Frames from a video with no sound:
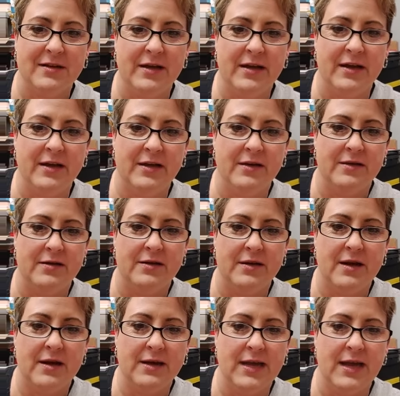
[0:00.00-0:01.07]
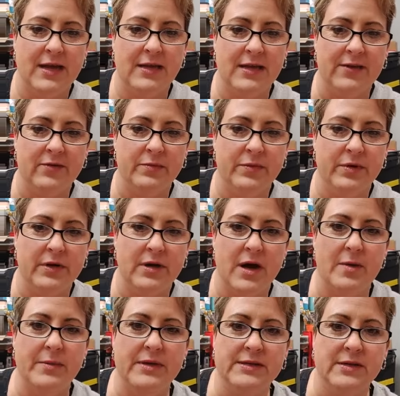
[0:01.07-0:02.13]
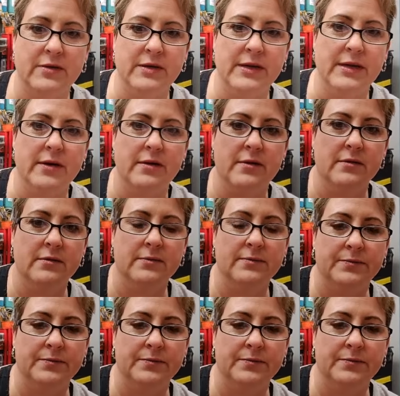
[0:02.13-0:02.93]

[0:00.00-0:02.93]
and I can't even put comments on here.